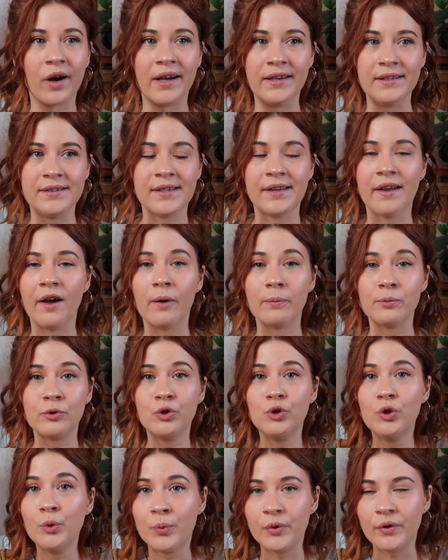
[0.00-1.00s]
I need to get up
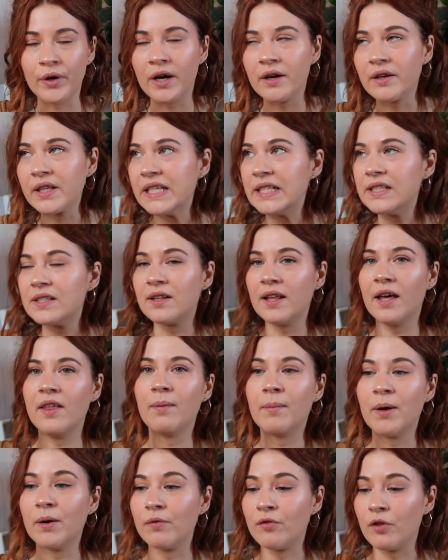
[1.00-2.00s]
super early to let
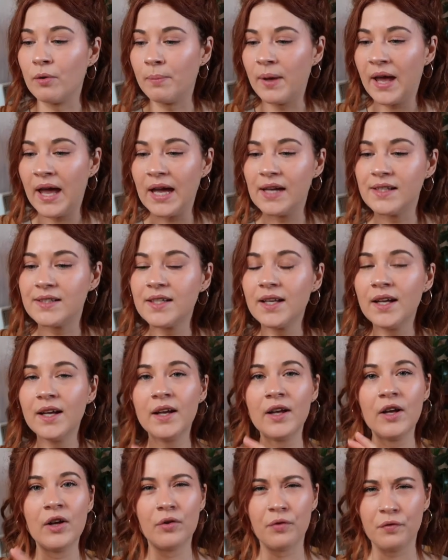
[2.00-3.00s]
them out of their bed
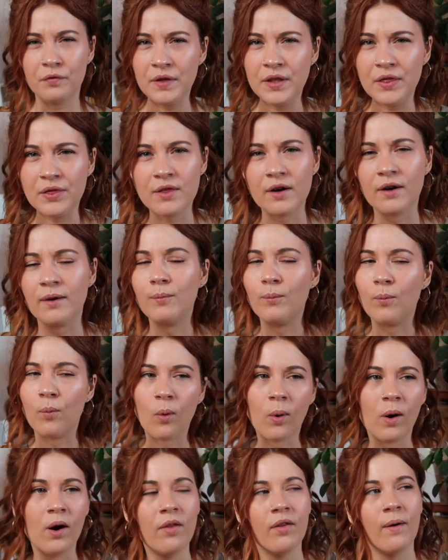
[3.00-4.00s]
feed them,
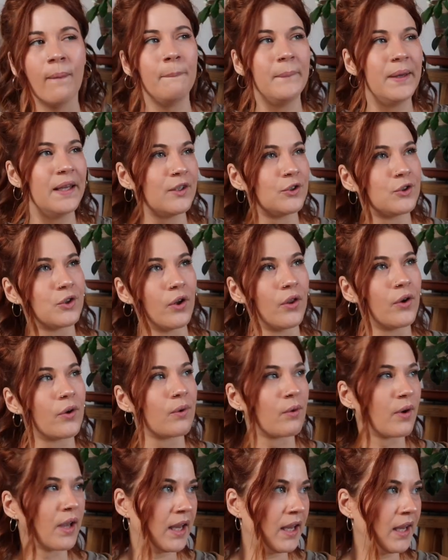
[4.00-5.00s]
water them, make sure they're
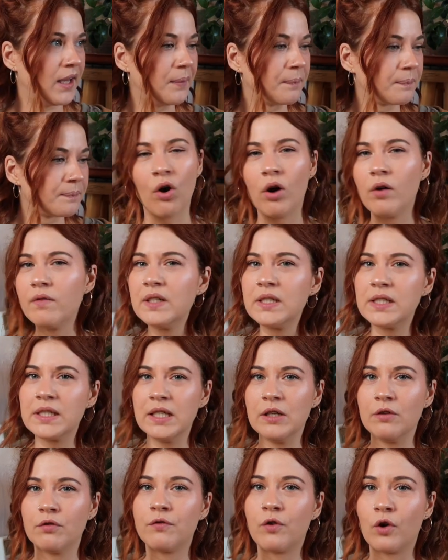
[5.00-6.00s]
okay.
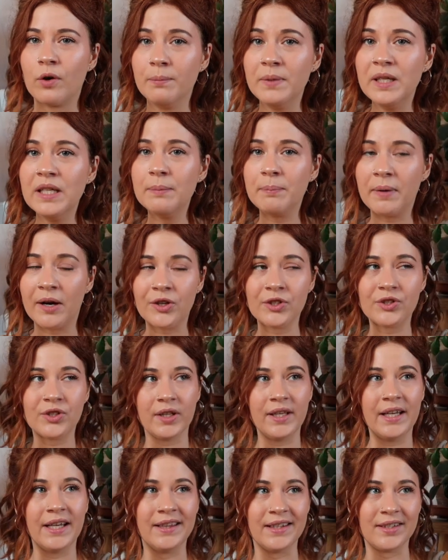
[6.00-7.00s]
Obviously for me
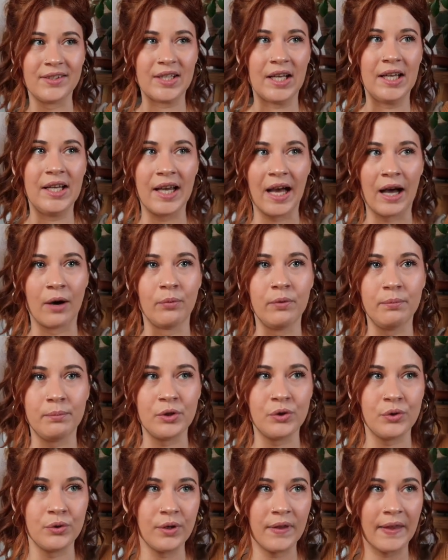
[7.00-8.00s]
personally in the city I wouldn't be
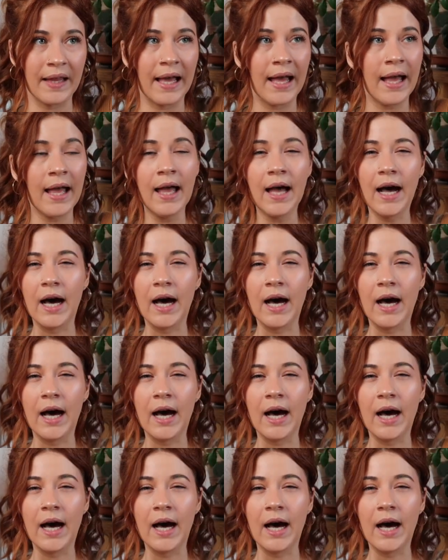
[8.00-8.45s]
doing that.